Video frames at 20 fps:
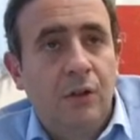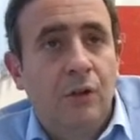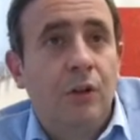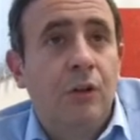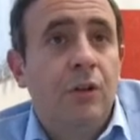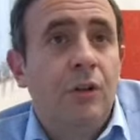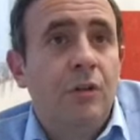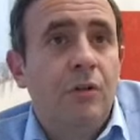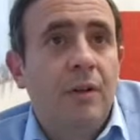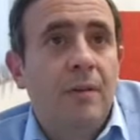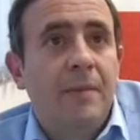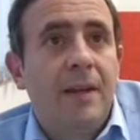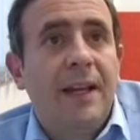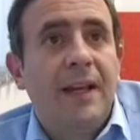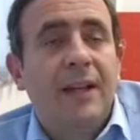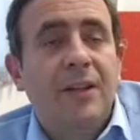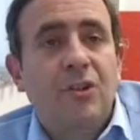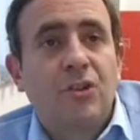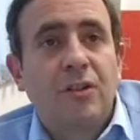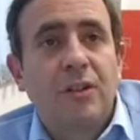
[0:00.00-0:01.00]
could you
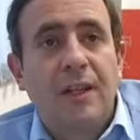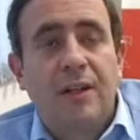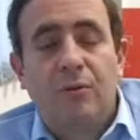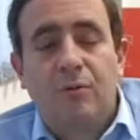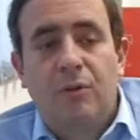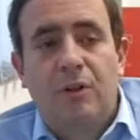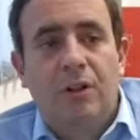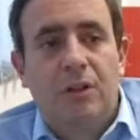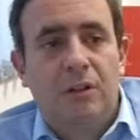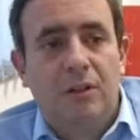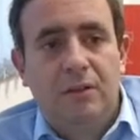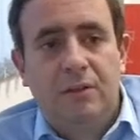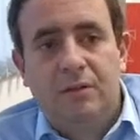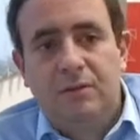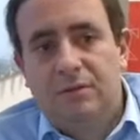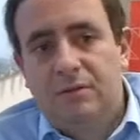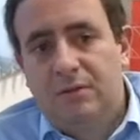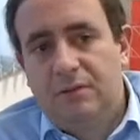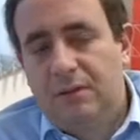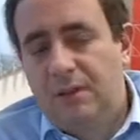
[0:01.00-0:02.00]
imagine a world,
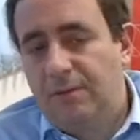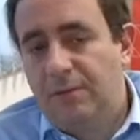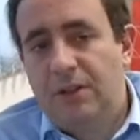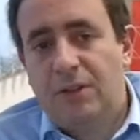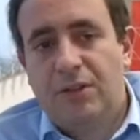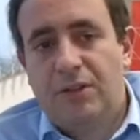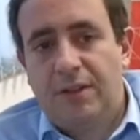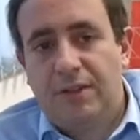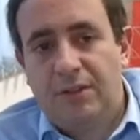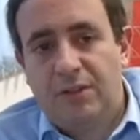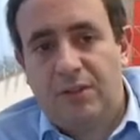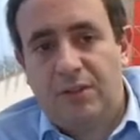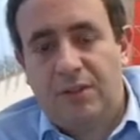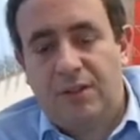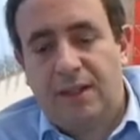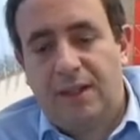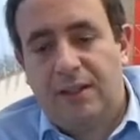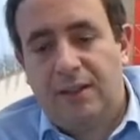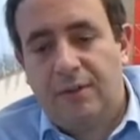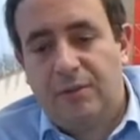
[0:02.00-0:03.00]
I'm not saying this is
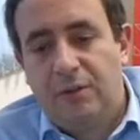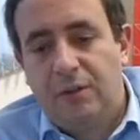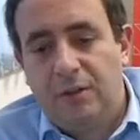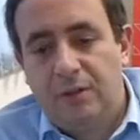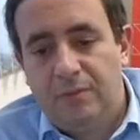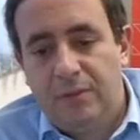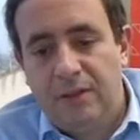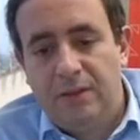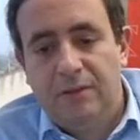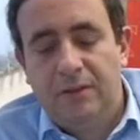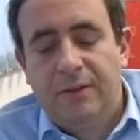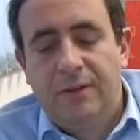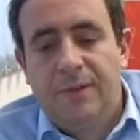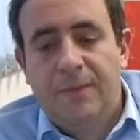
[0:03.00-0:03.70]
a likely world, but